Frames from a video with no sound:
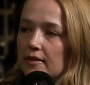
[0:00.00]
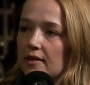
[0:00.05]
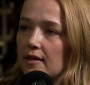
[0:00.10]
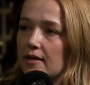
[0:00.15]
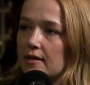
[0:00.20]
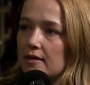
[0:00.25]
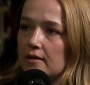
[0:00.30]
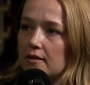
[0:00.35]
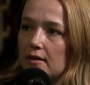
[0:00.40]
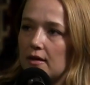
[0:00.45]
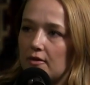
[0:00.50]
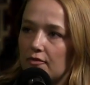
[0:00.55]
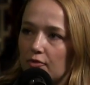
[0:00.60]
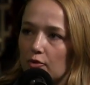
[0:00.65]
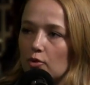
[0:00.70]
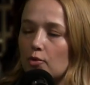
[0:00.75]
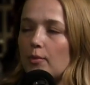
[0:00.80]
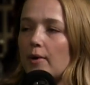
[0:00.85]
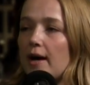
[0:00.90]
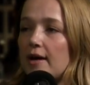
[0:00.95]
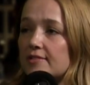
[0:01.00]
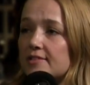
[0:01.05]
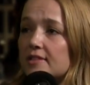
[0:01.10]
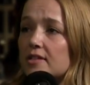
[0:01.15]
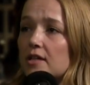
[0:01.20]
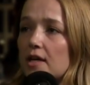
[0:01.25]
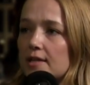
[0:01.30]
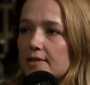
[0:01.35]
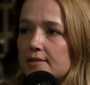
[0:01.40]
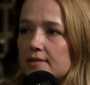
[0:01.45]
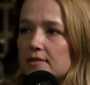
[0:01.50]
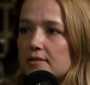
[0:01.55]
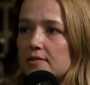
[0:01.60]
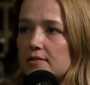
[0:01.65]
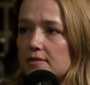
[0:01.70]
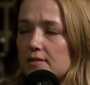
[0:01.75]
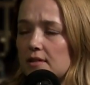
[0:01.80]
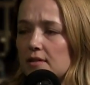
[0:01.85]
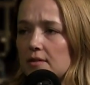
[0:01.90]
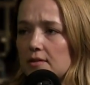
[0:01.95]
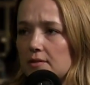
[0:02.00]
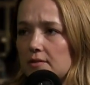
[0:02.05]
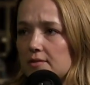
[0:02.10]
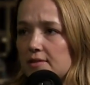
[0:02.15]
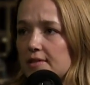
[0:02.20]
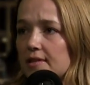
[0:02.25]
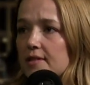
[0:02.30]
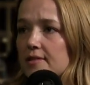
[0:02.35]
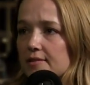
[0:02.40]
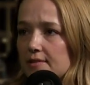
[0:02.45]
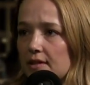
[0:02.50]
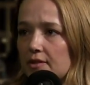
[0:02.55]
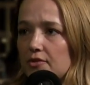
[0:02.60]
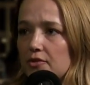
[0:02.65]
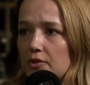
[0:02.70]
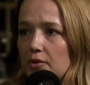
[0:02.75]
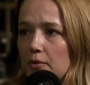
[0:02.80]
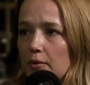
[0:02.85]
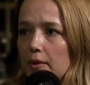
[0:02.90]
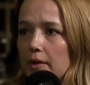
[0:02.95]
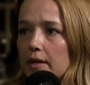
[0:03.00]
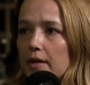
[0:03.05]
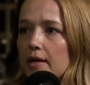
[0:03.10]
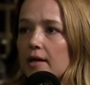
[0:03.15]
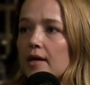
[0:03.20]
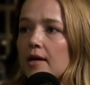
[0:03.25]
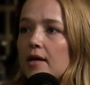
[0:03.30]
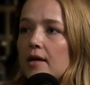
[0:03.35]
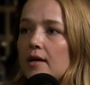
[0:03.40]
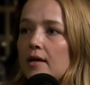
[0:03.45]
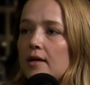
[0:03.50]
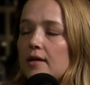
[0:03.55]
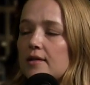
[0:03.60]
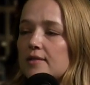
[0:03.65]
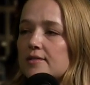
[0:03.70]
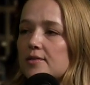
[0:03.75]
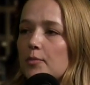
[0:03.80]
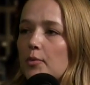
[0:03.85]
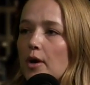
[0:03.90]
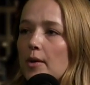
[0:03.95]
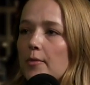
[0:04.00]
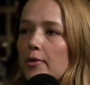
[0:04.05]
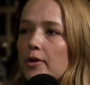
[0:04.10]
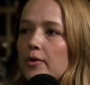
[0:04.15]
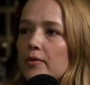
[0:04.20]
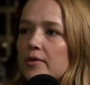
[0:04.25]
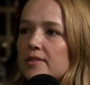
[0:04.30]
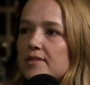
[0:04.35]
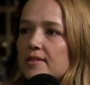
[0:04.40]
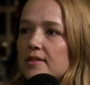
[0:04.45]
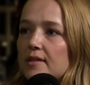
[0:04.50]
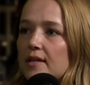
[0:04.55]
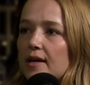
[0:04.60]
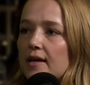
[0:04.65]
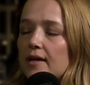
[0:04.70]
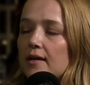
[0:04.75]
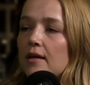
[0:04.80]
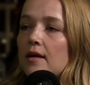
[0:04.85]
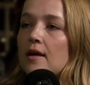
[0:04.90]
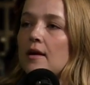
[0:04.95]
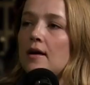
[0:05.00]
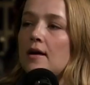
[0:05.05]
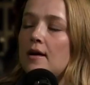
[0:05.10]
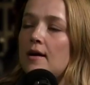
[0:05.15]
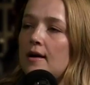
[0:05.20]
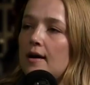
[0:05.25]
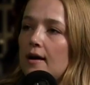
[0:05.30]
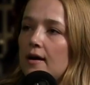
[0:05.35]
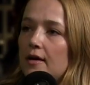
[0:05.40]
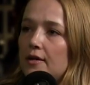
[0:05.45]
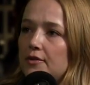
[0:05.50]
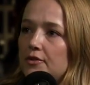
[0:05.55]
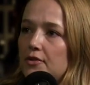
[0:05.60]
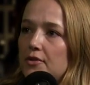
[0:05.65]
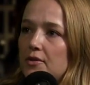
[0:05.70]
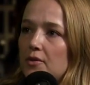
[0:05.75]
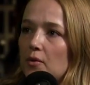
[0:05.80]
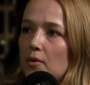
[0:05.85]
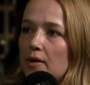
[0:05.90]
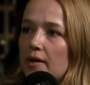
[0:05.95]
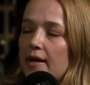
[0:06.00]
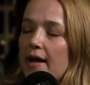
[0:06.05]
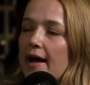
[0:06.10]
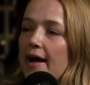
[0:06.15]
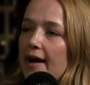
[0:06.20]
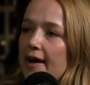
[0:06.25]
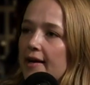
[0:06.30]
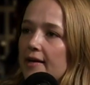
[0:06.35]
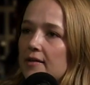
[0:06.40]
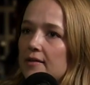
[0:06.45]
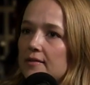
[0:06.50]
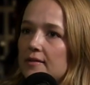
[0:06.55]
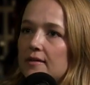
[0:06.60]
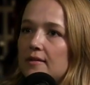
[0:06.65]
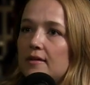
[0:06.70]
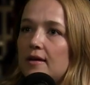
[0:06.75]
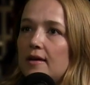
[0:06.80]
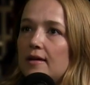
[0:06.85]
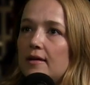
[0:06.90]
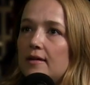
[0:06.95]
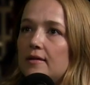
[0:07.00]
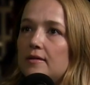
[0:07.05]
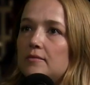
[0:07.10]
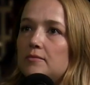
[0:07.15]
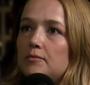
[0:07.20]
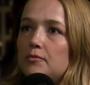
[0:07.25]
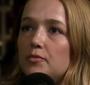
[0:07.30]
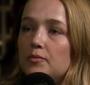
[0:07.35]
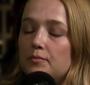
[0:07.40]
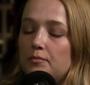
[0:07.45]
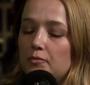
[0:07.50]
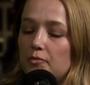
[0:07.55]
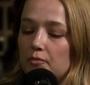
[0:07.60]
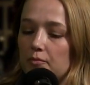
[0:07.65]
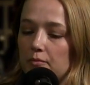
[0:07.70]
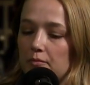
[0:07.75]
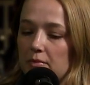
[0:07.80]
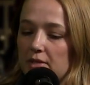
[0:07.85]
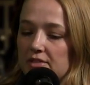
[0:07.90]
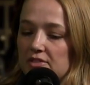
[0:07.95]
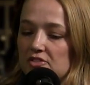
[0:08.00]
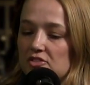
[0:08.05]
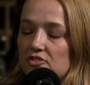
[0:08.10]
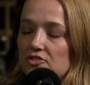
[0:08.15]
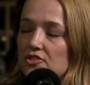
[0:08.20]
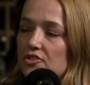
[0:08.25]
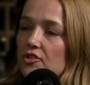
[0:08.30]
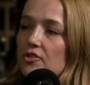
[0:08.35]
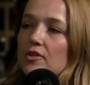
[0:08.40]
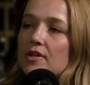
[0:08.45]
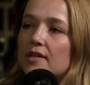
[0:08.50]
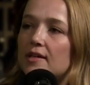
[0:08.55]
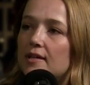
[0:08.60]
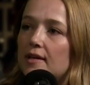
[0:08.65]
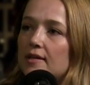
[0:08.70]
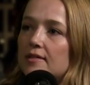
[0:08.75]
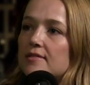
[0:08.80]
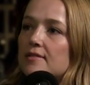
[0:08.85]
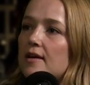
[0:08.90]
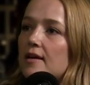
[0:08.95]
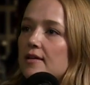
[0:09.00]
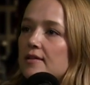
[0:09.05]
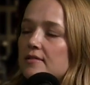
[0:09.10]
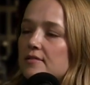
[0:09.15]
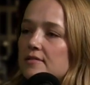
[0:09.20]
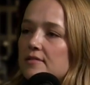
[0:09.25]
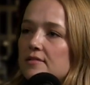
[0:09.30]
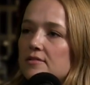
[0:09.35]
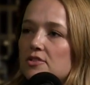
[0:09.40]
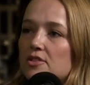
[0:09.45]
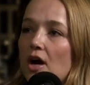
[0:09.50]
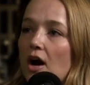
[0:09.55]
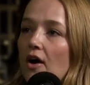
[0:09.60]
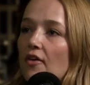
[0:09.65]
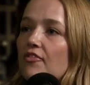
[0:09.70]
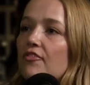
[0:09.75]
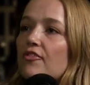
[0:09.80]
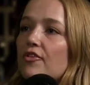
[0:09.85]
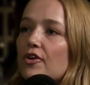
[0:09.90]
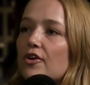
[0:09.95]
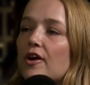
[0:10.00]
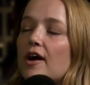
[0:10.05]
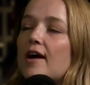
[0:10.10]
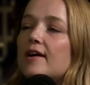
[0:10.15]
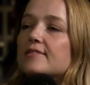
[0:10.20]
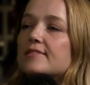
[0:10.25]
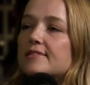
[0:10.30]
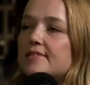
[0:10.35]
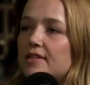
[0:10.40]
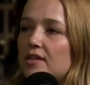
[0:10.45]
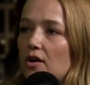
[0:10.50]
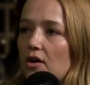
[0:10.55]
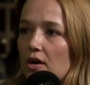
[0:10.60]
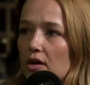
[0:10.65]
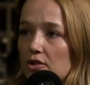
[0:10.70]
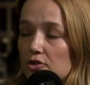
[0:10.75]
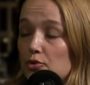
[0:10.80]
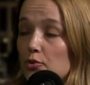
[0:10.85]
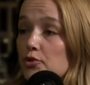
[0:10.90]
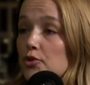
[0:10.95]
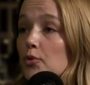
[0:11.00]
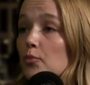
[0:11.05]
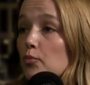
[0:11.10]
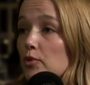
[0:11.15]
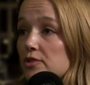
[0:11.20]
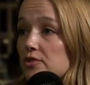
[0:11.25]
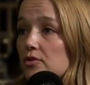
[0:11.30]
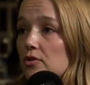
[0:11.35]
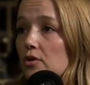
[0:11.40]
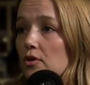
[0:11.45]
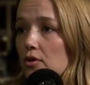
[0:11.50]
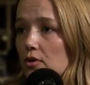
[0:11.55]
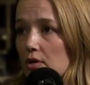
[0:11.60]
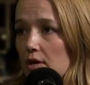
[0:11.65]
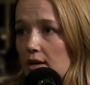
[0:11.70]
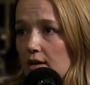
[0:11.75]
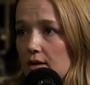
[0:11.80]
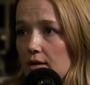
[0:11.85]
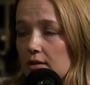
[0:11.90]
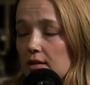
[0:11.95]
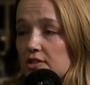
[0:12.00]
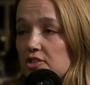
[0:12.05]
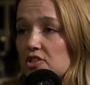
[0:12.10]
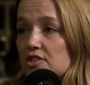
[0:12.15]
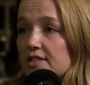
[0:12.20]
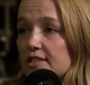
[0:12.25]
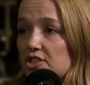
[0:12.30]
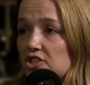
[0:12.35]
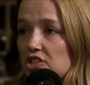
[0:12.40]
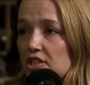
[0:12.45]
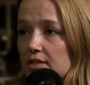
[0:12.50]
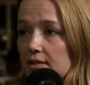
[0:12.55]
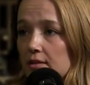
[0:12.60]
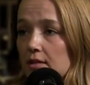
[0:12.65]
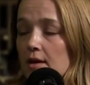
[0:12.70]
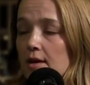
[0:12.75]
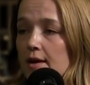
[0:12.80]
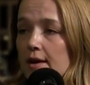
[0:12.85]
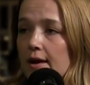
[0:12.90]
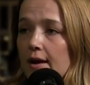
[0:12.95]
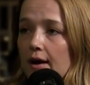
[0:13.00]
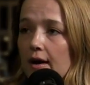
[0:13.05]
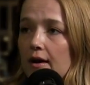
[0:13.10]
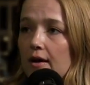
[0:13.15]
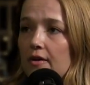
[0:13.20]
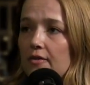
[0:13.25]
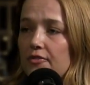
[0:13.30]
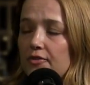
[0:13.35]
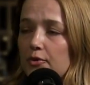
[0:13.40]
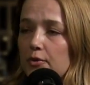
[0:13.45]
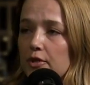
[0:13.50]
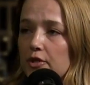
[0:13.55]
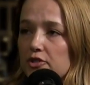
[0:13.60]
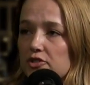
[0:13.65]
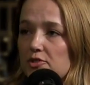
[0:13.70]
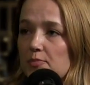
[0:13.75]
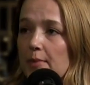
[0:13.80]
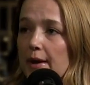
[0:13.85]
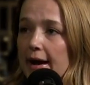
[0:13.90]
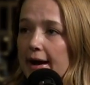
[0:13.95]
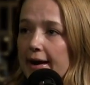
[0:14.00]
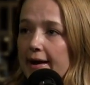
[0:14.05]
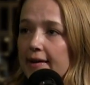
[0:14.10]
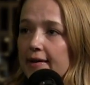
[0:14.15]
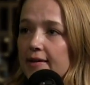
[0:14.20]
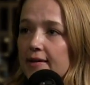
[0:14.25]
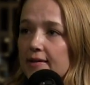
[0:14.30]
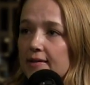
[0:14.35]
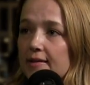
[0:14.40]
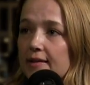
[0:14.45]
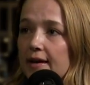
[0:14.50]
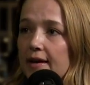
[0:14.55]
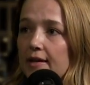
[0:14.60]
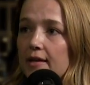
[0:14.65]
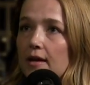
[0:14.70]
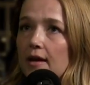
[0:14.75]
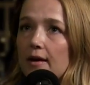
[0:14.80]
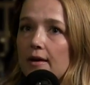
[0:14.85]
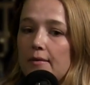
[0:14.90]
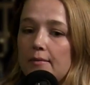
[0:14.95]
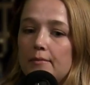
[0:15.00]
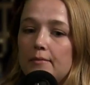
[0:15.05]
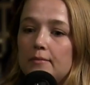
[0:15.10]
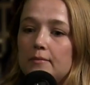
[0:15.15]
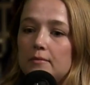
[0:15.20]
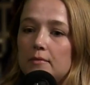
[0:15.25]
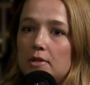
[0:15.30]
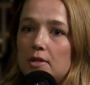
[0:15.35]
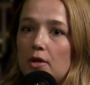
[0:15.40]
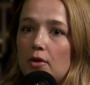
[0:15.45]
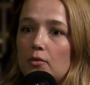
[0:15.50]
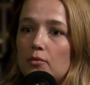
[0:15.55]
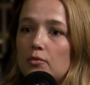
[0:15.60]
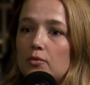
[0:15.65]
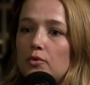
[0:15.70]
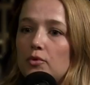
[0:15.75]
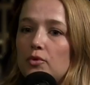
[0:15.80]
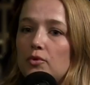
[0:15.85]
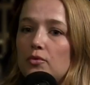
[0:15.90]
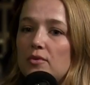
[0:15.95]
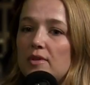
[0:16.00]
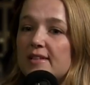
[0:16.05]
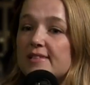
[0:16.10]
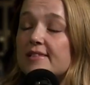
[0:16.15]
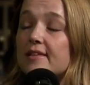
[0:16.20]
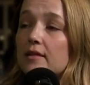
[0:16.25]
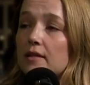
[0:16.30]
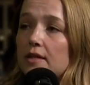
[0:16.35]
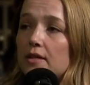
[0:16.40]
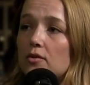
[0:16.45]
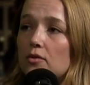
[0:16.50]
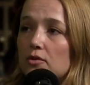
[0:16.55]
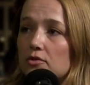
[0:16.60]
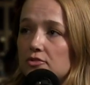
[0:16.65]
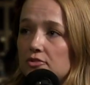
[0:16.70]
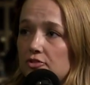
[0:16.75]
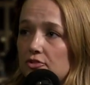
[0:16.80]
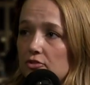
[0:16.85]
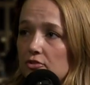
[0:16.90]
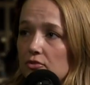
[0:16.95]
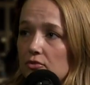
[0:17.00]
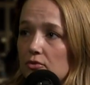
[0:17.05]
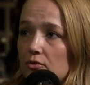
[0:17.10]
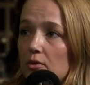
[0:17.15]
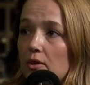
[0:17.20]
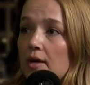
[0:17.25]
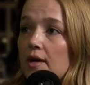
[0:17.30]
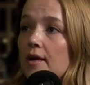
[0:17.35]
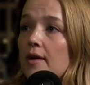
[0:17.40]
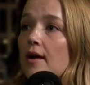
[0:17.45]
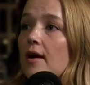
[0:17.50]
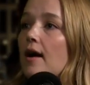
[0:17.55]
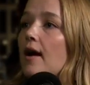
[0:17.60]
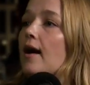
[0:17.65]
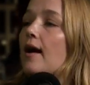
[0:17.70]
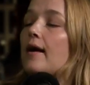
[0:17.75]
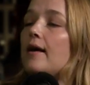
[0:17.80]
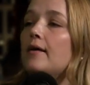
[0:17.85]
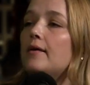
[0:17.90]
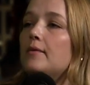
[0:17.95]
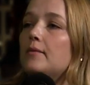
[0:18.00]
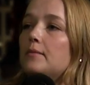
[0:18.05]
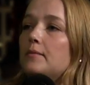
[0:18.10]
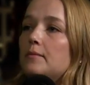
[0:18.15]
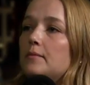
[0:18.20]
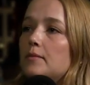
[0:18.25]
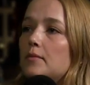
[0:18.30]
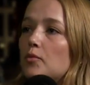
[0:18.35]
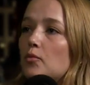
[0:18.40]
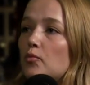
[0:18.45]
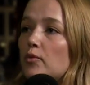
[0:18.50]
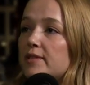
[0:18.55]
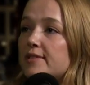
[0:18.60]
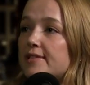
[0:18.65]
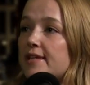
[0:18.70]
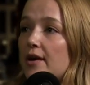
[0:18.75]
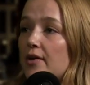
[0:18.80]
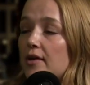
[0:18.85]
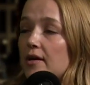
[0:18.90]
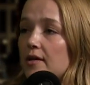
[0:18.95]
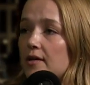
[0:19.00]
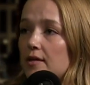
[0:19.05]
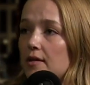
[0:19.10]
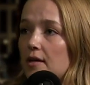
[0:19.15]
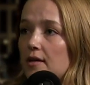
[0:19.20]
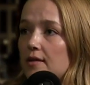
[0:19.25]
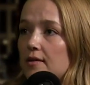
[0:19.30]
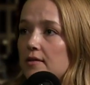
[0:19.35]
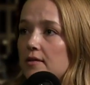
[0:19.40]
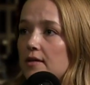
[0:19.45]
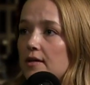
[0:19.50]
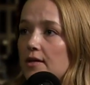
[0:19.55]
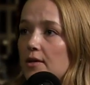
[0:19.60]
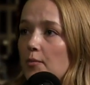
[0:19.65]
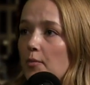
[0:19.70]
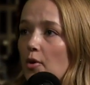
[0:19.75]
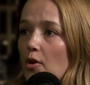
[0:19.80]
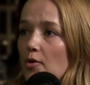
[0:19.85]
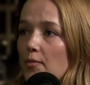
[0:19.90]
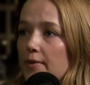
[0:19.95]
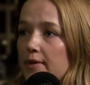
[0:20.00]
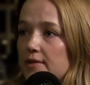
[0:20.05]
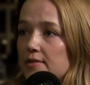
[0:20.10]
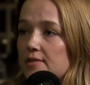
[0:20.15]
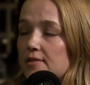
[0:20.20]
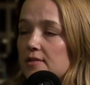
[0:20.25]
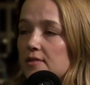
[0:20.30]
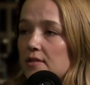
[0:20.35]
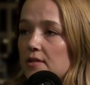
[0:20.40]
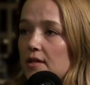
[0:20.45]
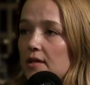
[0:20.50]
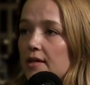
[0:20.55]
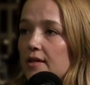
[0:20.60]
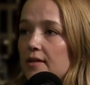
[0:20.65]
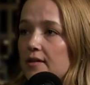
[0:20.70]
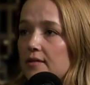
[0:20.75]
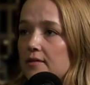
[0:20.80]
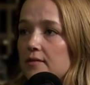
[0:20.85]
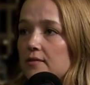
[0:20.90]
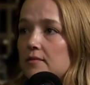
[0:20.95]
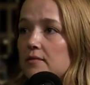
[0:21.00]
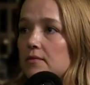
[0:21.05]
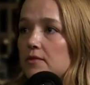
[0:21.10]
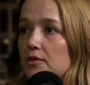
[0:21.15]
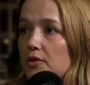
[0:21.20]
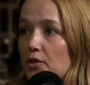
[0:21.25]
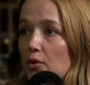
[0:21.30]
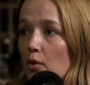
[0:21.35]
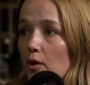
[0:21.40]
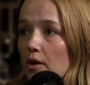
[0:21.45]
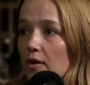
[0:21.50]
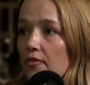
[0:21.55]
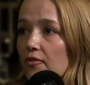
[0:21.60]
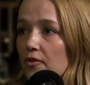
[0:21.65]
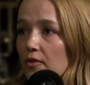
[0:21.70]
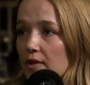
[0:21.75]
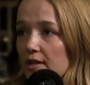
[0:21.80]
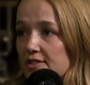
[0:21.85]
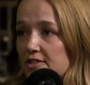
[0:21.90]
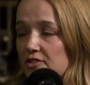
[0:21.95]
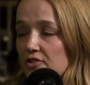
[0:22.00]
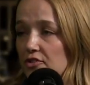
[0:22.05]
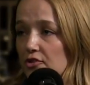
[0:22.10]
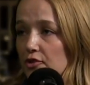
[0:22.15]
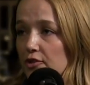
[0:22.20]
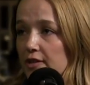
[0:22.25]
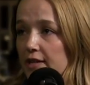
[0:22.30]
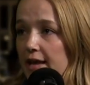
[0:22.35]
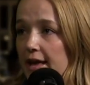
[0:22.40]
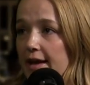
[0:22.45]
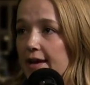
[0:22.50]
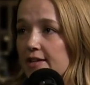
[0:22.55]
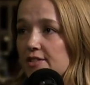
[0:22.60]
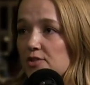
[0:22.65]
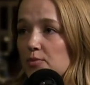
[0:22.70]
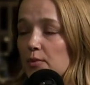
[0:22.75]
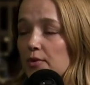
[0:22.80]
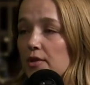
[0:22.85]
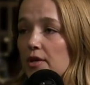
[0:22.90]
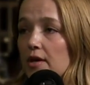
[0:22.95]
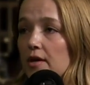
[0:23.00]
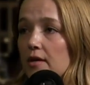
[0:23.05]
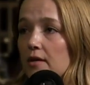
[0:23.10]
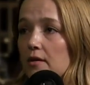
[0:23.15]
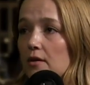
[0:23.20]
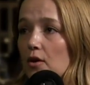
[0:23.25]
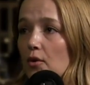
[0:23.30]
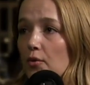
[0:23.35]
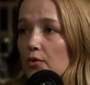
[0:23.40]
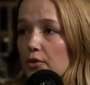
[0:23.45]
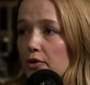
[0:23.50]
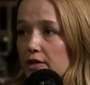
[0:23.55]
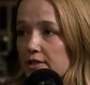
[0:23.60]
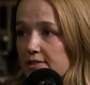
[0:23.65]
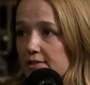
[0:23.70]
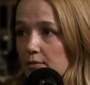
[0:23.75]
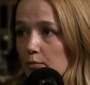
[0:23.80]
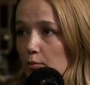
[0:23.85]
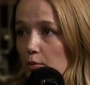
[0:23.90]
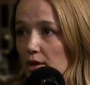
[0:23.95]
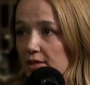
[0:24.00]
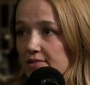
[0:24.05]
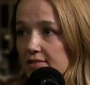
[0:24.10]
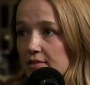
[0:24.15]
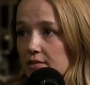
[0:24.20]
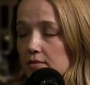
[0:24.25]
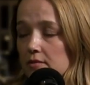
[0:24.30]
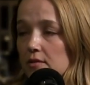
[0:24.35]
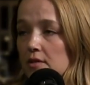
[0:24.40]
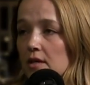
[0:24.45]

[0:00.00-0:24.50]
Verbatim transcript: the affordable housing crisis in cities like New York. And it's a primary reason that uh, New York had uh, instituted a, a, tougher STR, short-term rental uh, legislation, uh, a few years back. In that, um, you know, it's illegal to um, rent out a, a, an apartment in New York for less than 30 days when the owner isn't present.